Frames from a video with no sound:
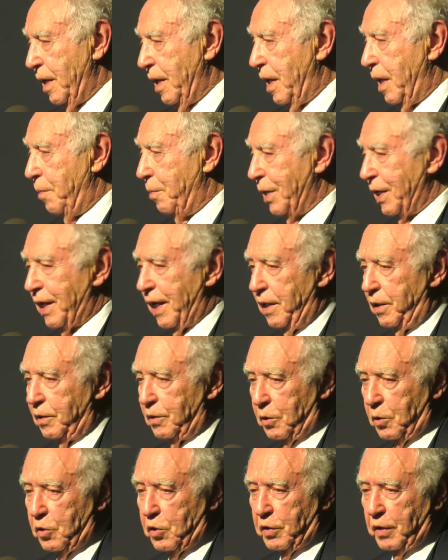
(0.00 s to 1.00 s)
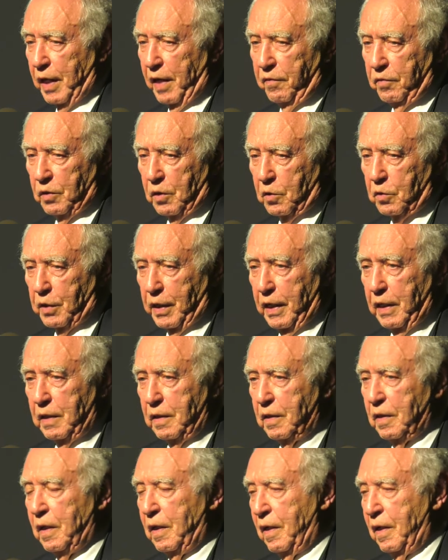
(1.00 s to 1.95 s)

and began to strafe the train.